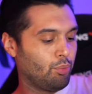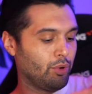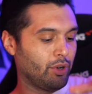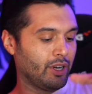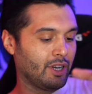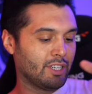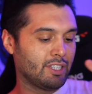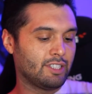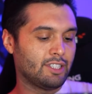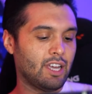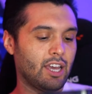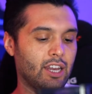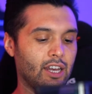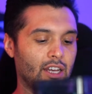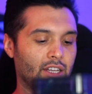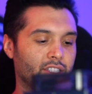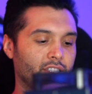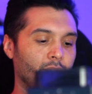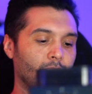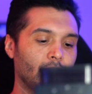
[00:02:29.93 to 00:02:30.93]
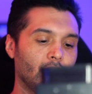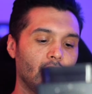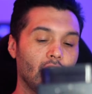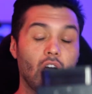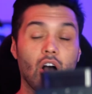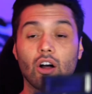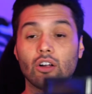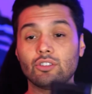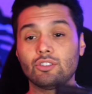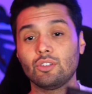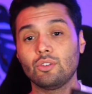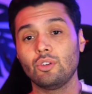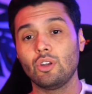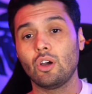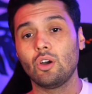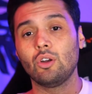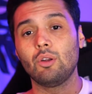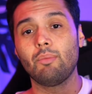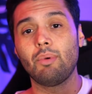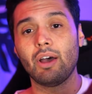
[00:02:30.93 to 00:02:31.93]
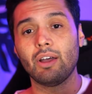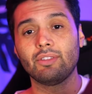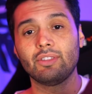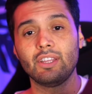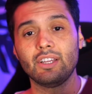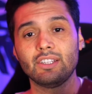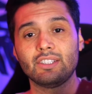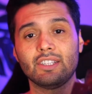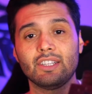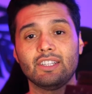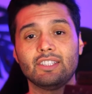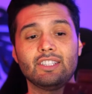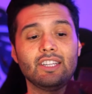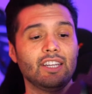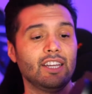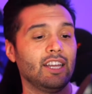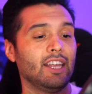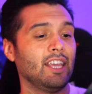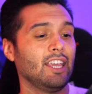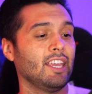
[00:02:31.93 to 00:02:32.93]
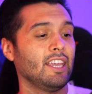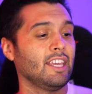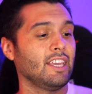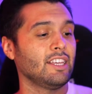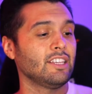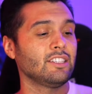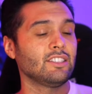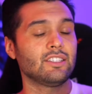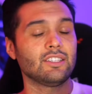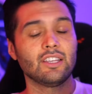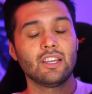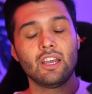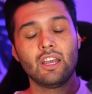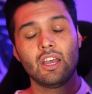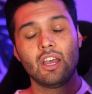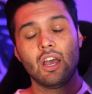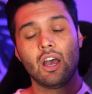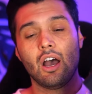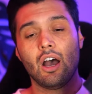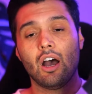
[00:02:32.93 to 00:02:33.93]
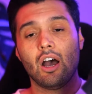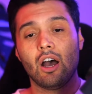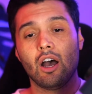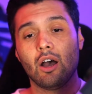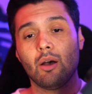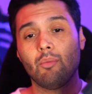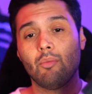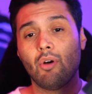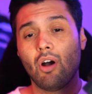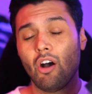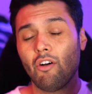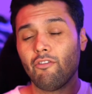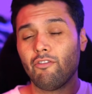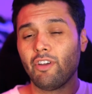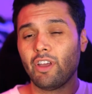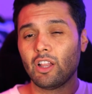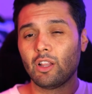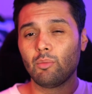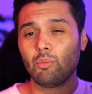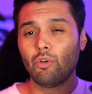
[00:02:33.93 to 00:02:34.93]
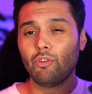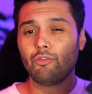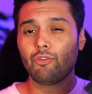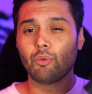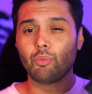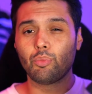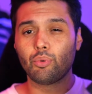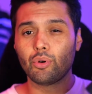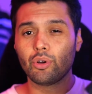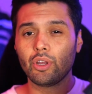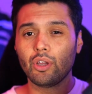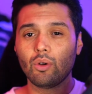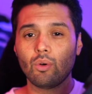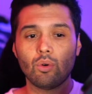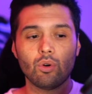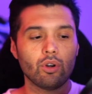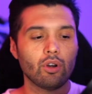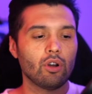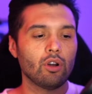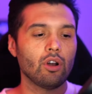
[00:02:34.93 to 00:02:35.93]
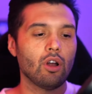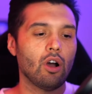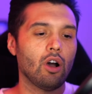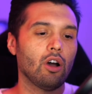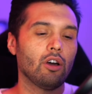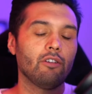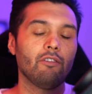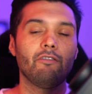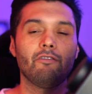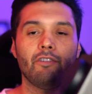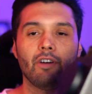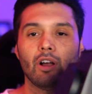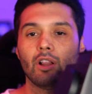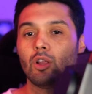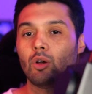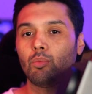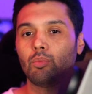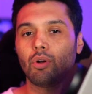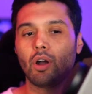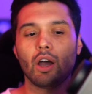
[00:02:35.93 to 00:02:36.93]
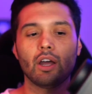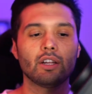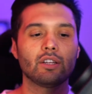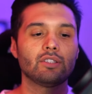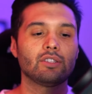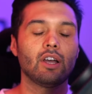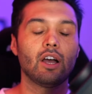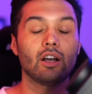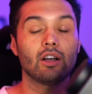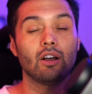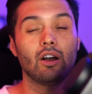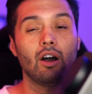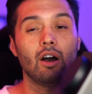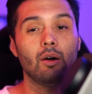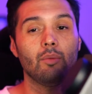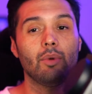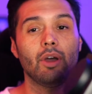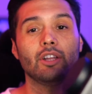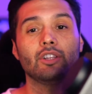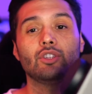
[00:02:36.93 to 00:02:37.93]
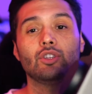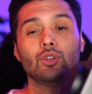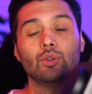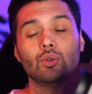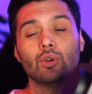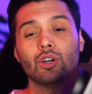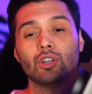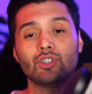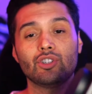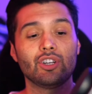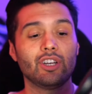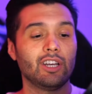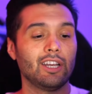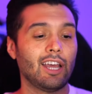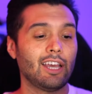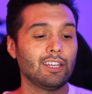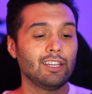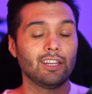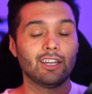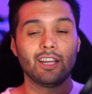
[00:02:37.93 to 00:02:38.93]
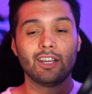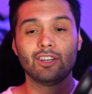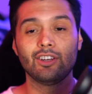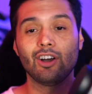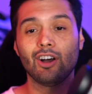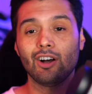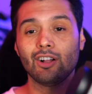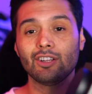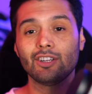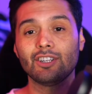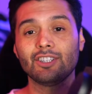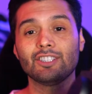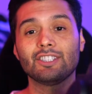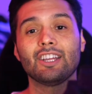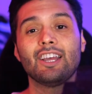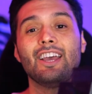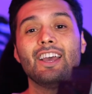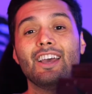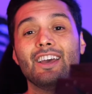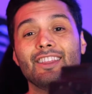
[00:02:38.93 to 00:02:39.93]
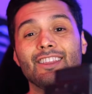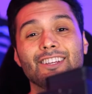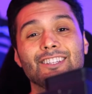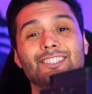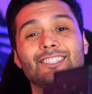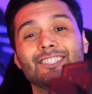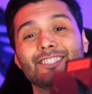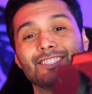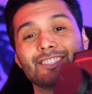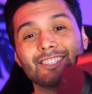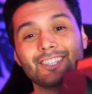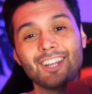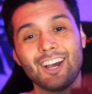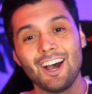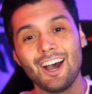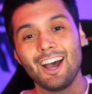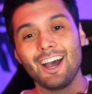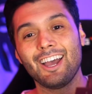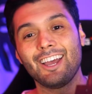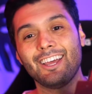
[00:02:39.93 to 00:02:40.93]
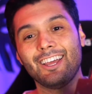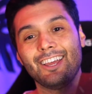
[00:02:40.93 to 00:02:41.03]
excited. Something to also note about this is it is available for pre-order on fellowproducts.com at $299. This is not